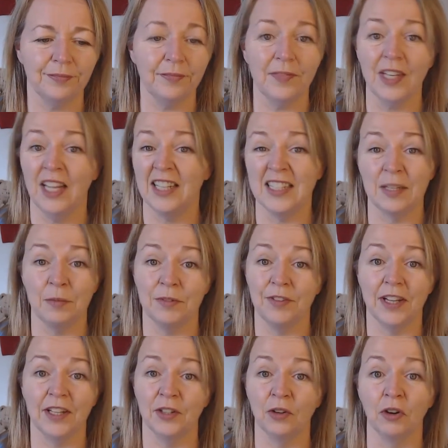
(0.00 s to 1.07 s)
It seemed
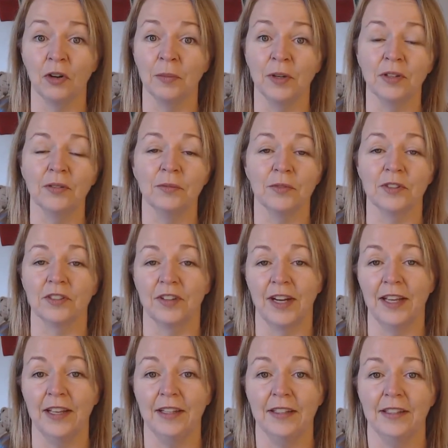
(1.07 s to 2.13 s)
very normal. It was
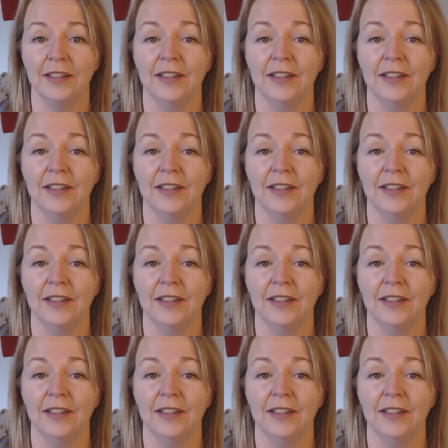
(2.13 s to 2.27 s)
great.